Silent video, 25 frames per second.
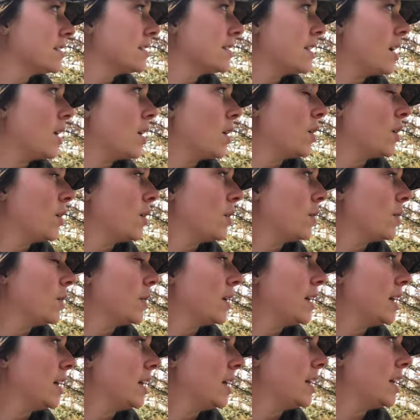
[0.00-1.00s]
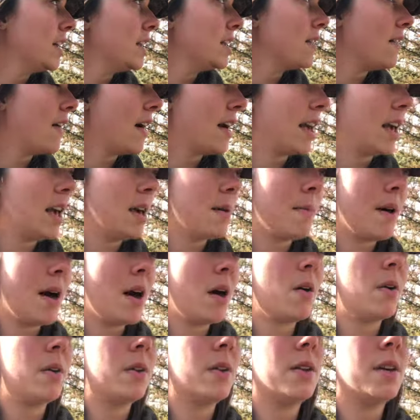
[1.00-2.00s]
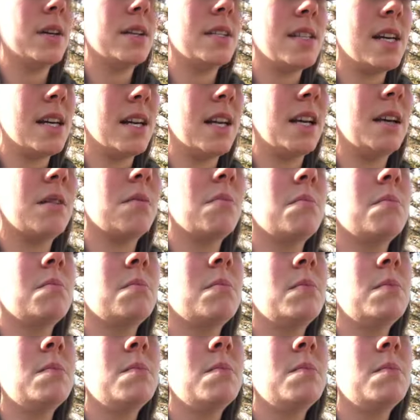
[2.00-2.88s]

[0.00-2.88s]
so the vet came out, looked at him,